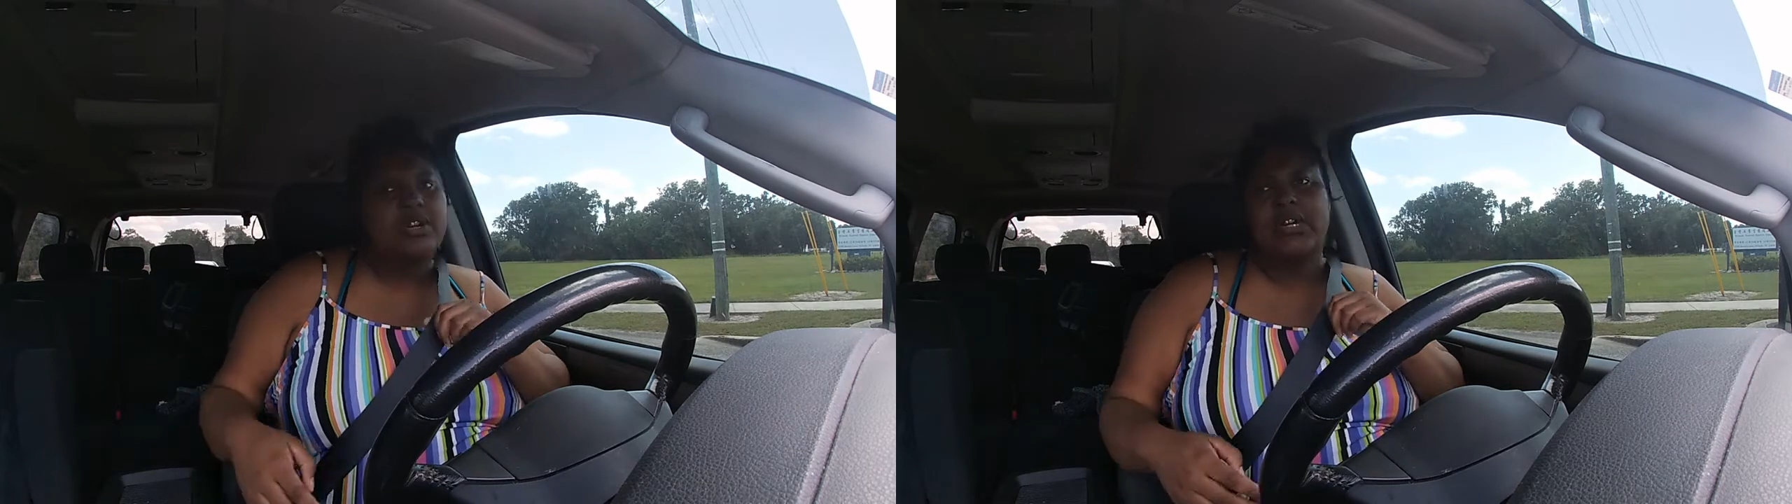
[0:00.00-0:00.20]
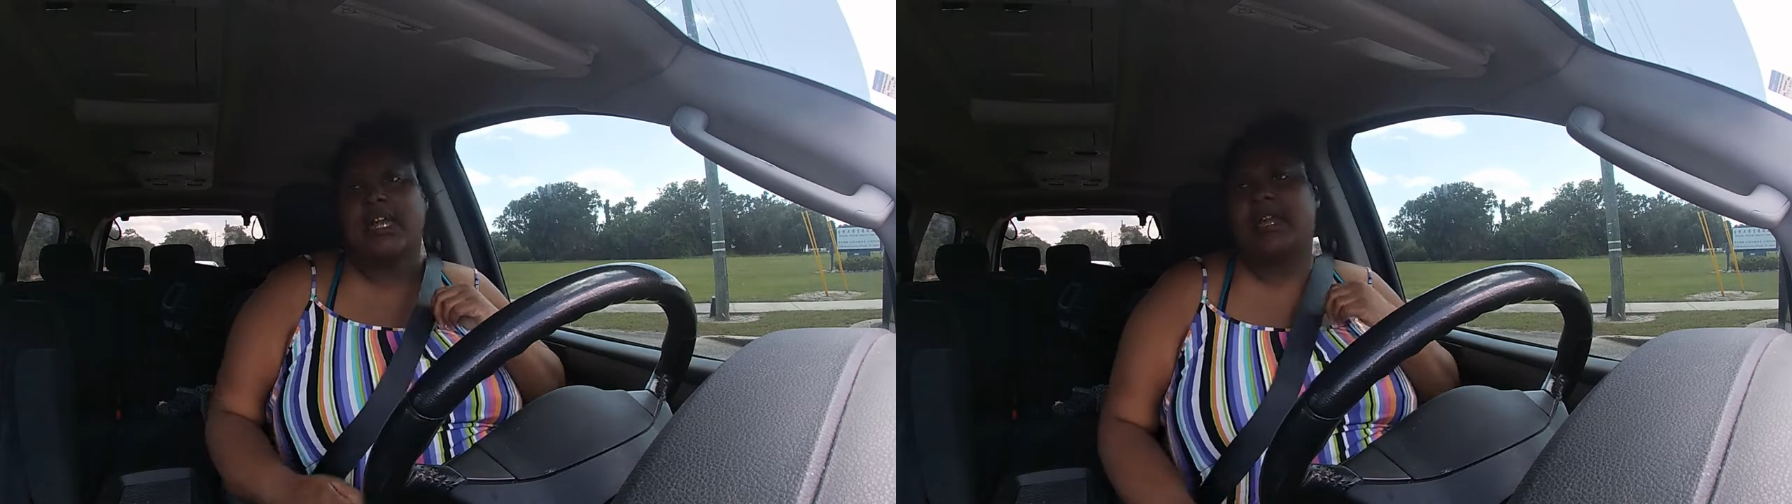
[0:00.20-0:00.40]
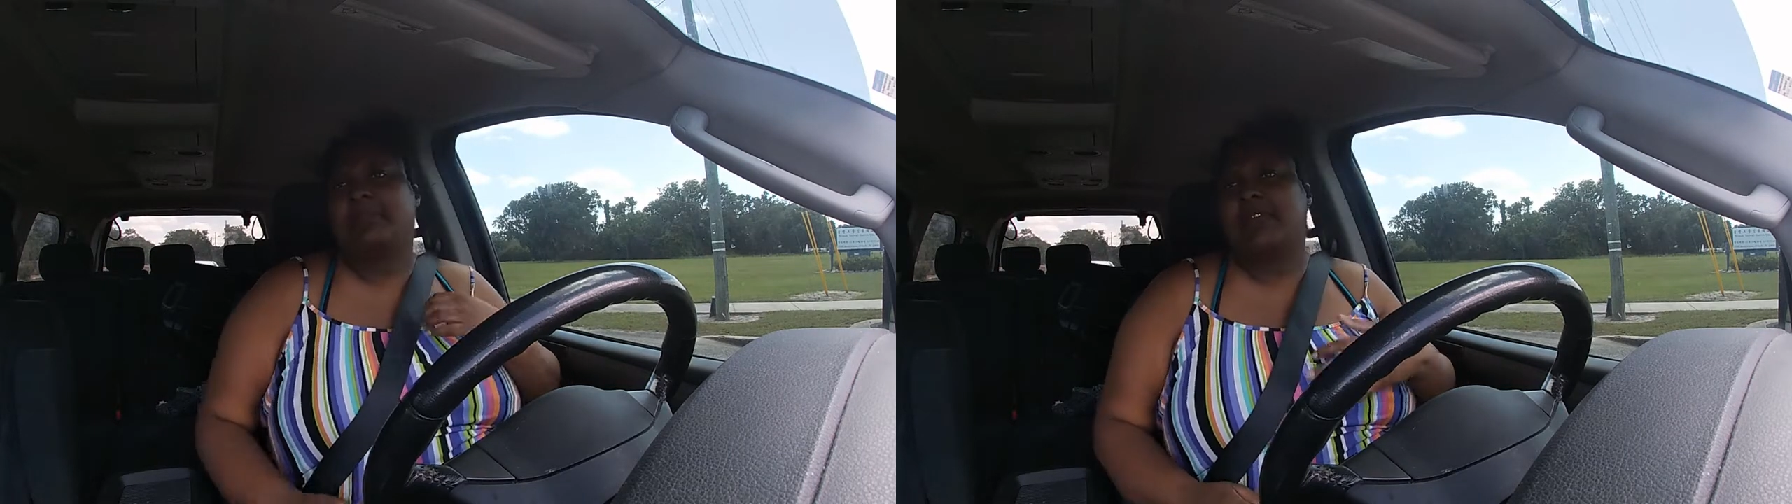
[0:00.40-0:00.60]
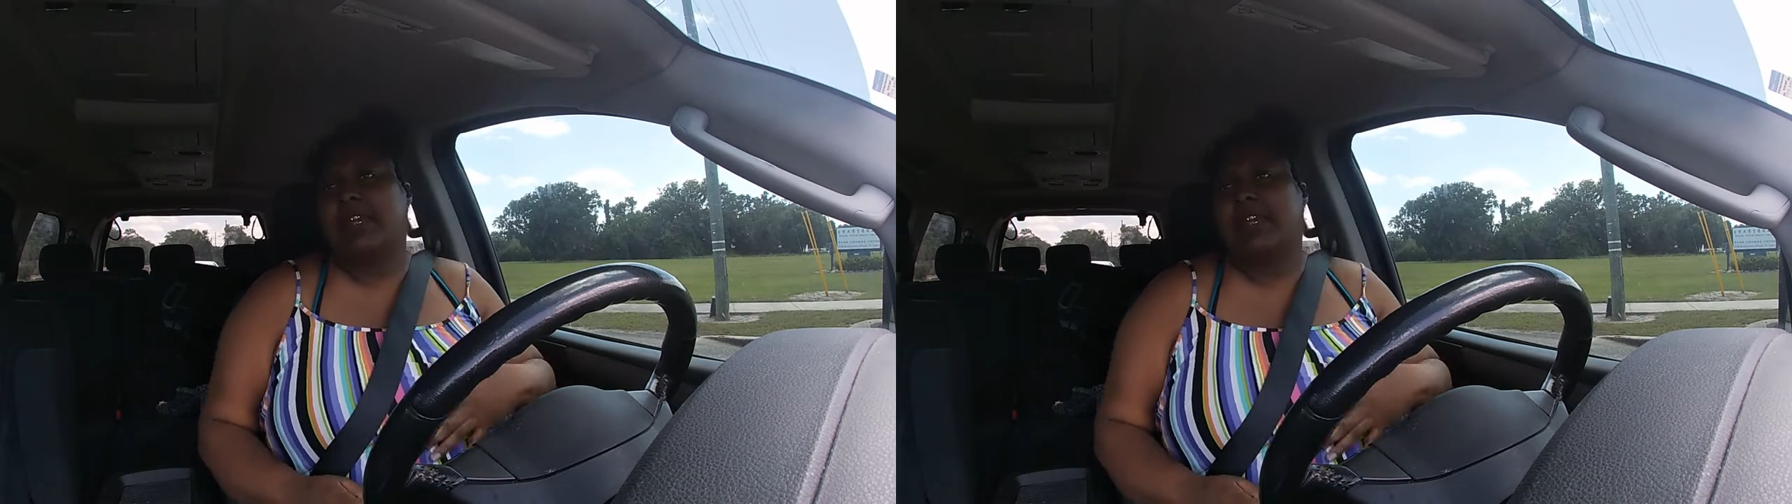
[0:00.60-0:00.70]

girl ain't